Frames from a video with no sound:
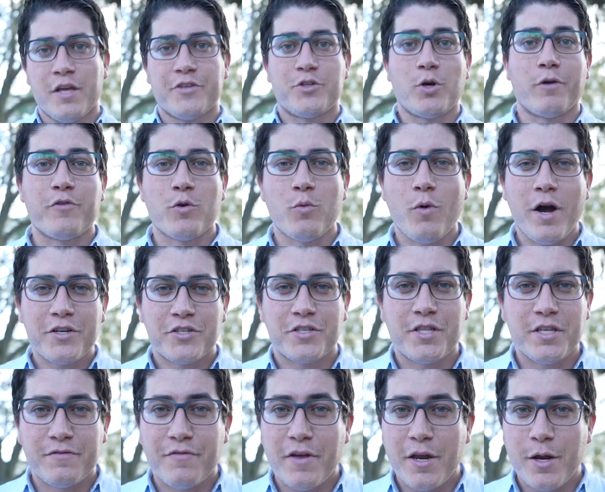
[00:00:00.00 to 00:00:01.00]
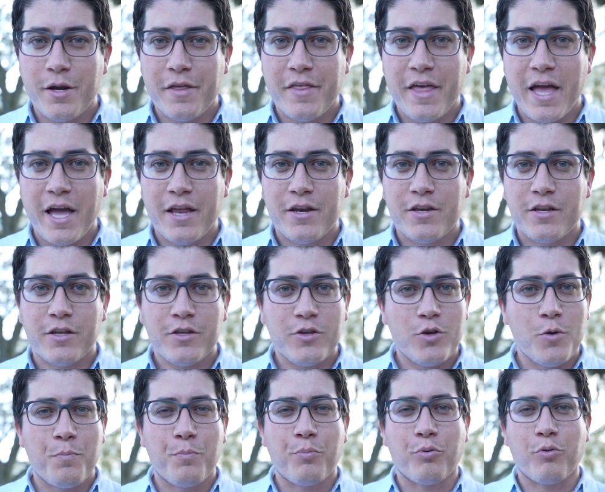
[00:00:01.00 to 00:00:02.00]
So if you watch this video to the end,
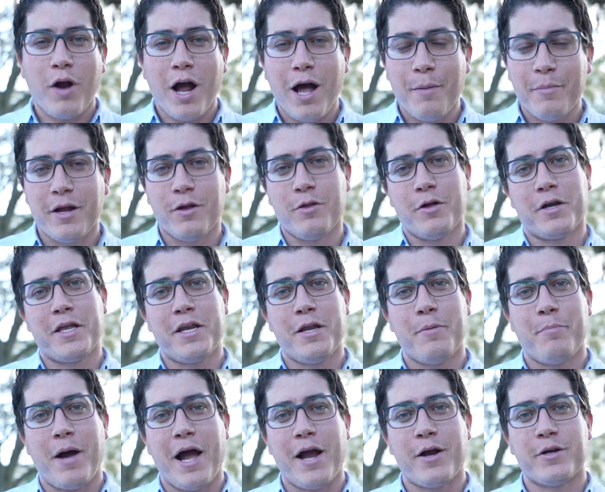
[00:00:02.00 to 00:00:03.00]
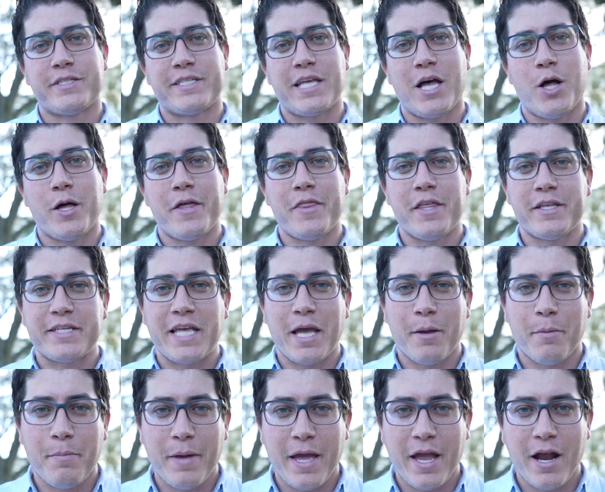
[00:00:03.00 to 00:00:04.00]
you probably are looking to buy or sell in the
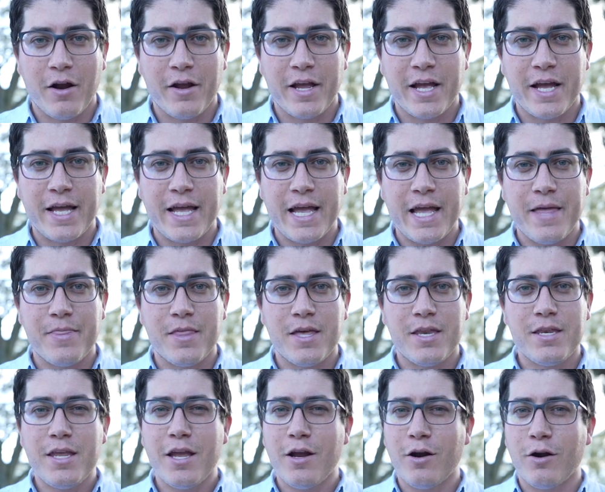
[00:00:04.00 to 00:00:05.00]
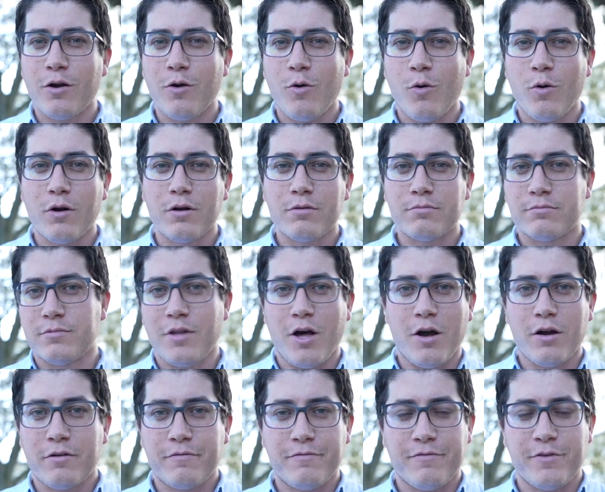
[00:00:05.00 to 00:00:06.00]
Tampa Bay area in the near or
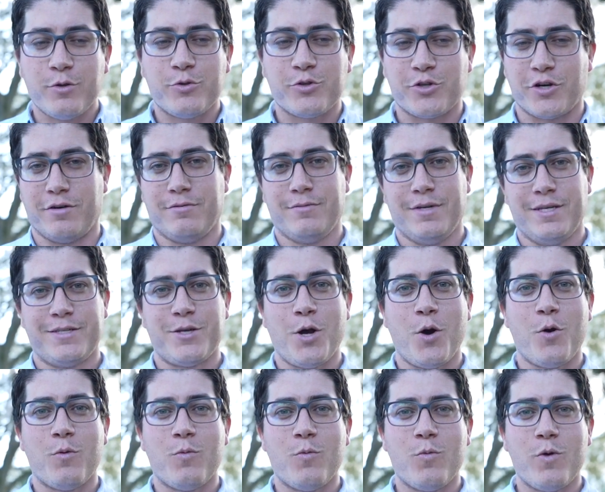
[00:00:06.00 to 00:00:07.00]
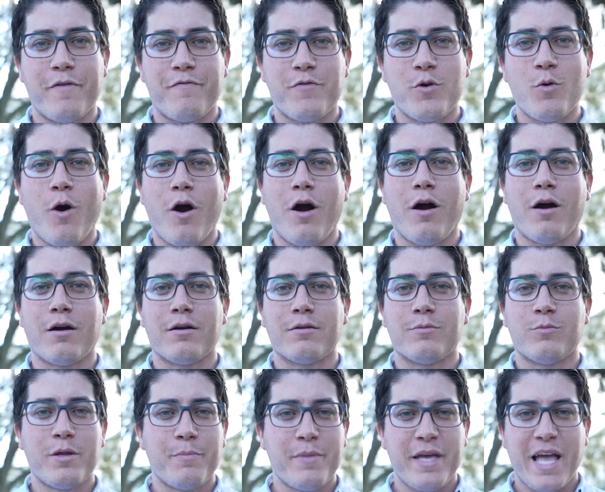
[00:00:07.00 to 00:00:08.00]
long future. So if you are,
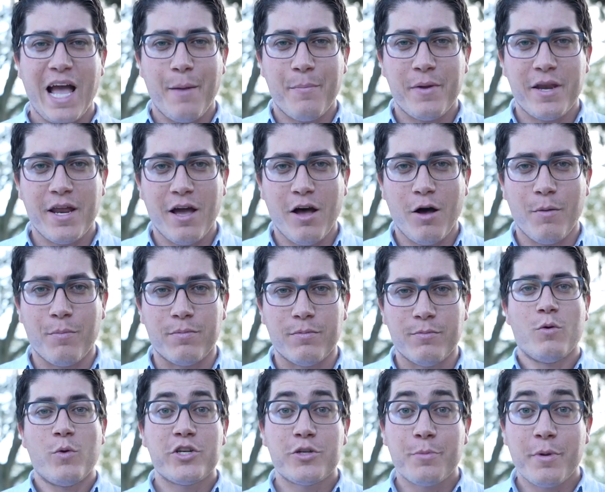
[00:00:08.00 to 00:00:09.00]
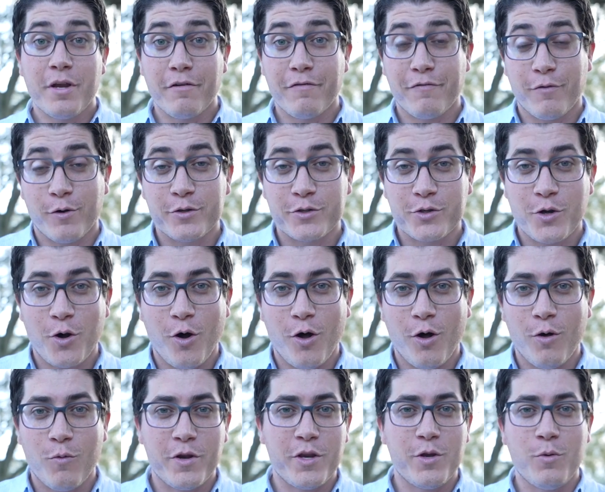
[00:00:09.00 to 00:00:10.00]
we'd be happy to help. We should be your first
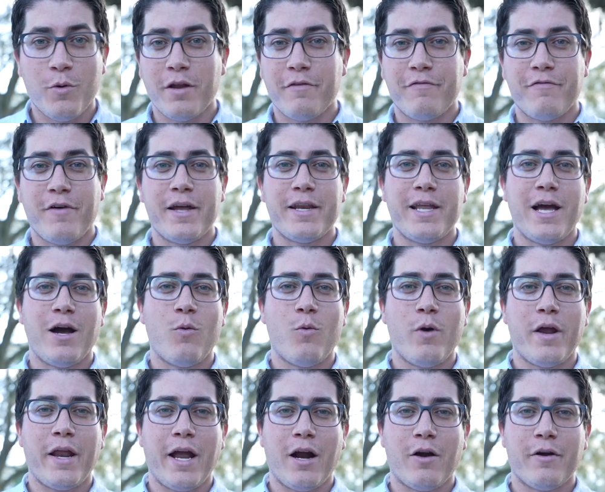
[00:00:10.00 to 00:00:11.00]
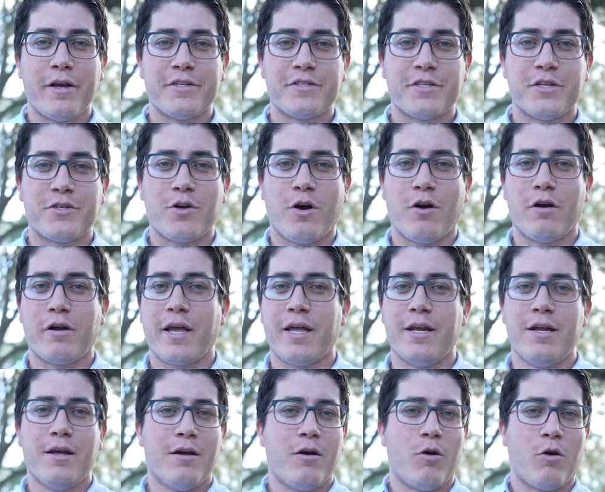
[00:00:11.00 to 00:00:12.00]
call when you want to find out what areas to
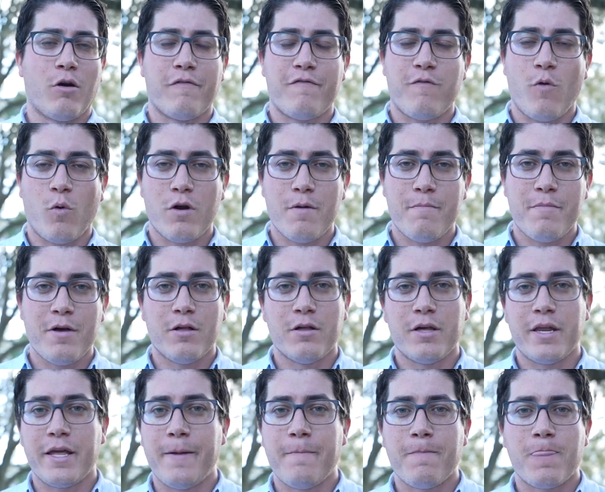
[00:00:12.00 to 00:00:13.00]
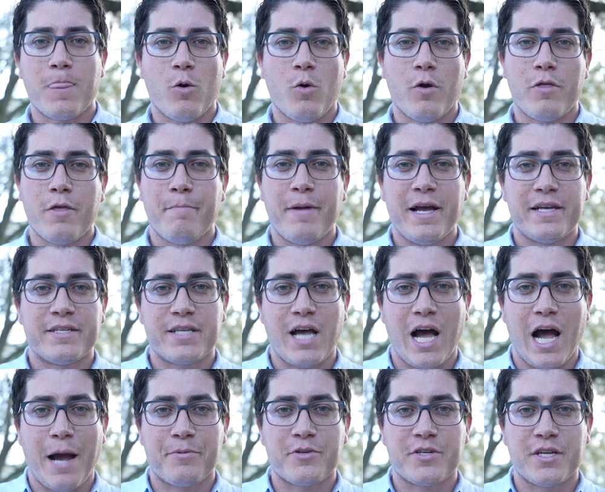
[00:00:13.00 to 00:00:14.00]
target or affordability or the best
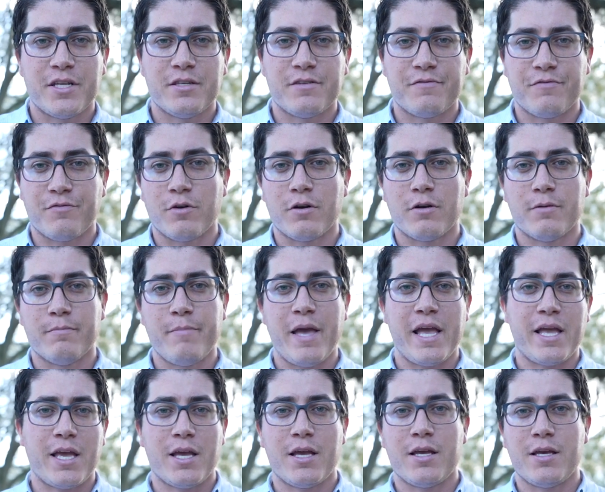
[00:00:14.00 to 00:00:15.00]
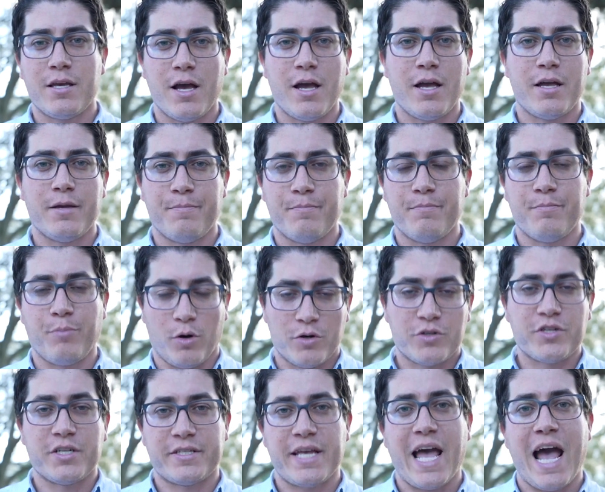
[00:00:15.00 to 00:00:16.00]
options for making a
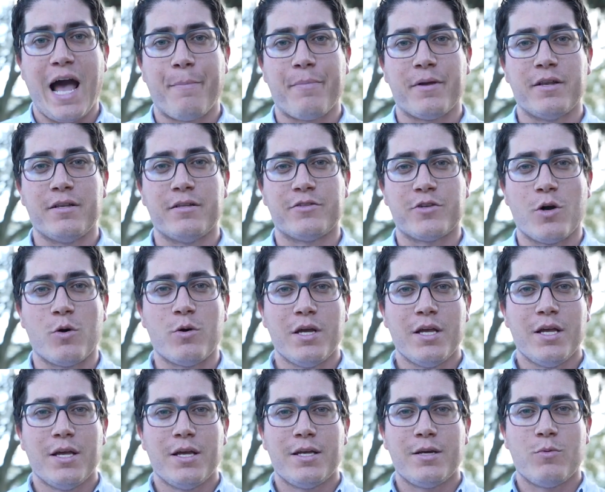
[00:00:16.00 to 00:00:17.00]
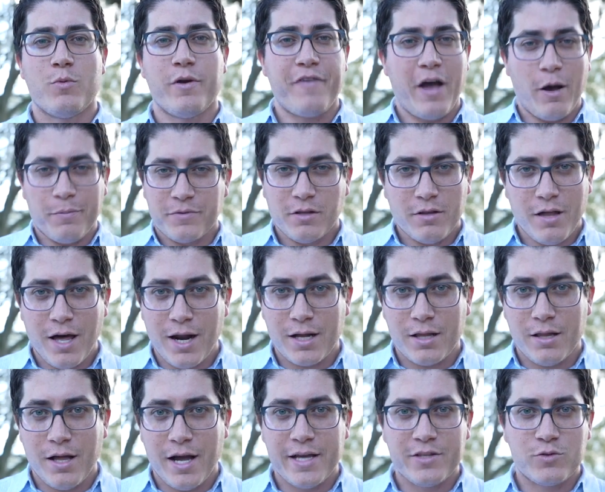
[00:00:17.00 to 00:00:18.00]
purchase happen. So we've helped a lot of
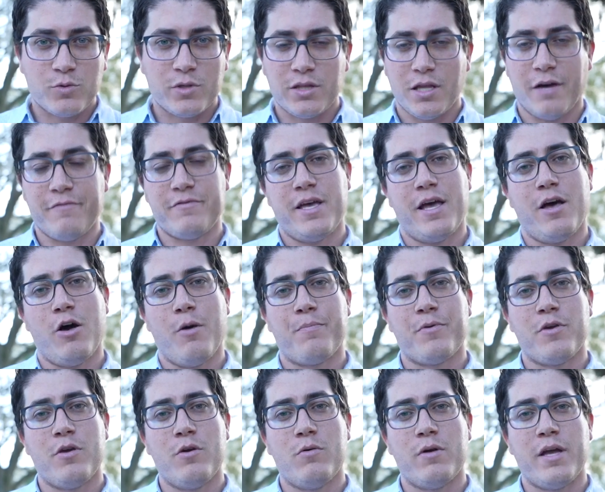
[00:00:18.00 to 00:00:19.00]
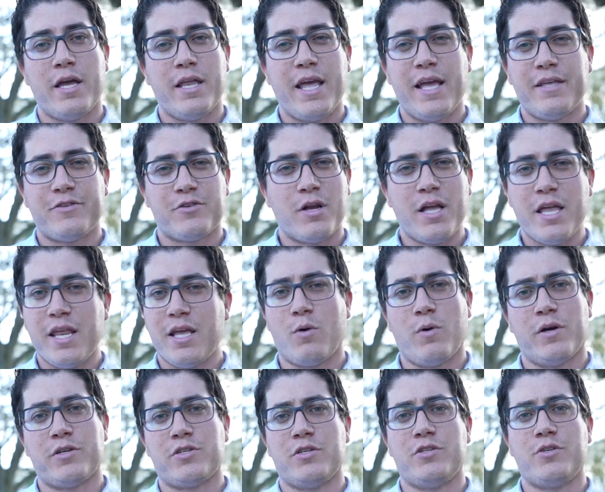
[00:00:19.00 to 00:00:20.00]
clients. We'd love to help you and answer any
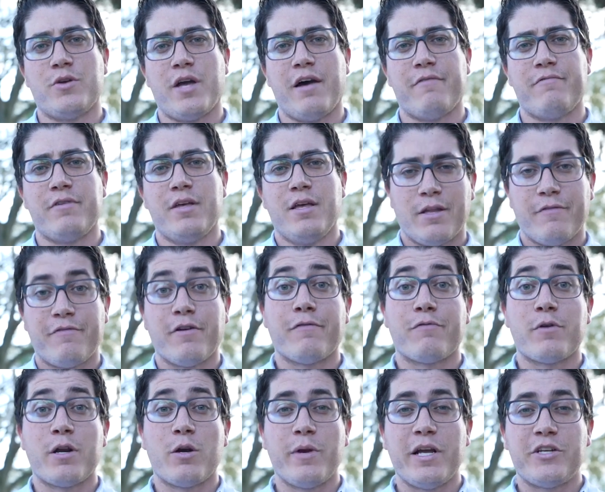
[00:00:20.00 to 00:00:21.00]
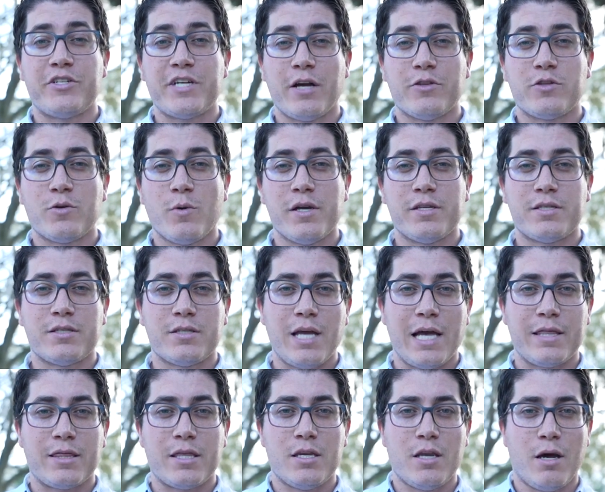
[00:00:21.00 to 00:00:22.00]
questions you have. Feel free to reach out to us
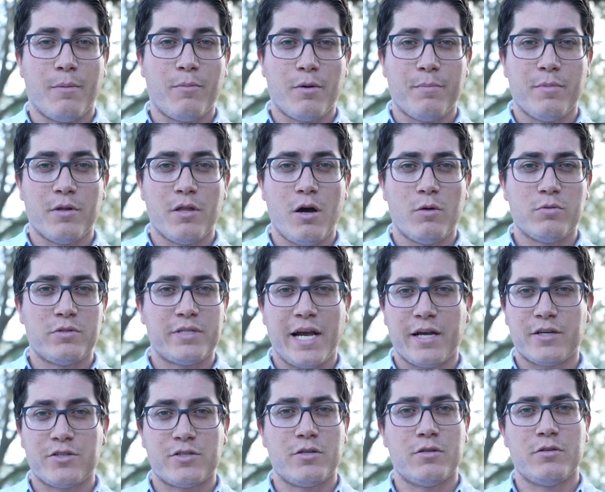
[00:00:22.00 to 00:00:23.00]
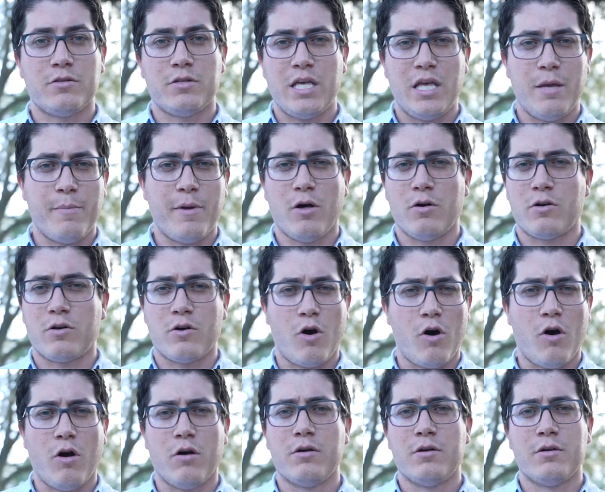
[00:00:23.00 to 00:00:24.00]
at the number below, text, email,
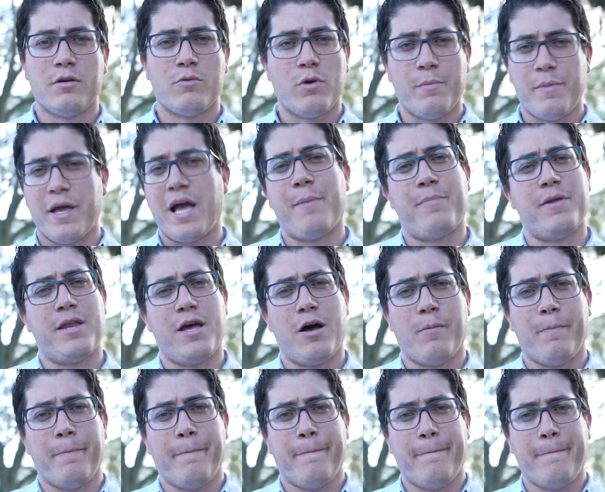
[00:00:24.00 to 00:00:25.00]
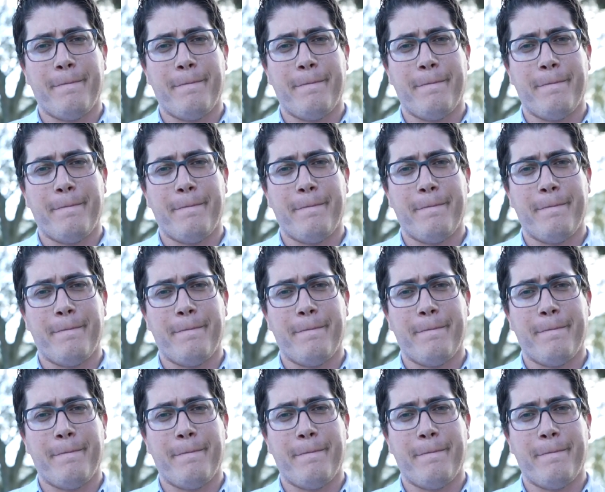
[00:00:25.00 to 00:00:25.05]
call. We'd be happy to help.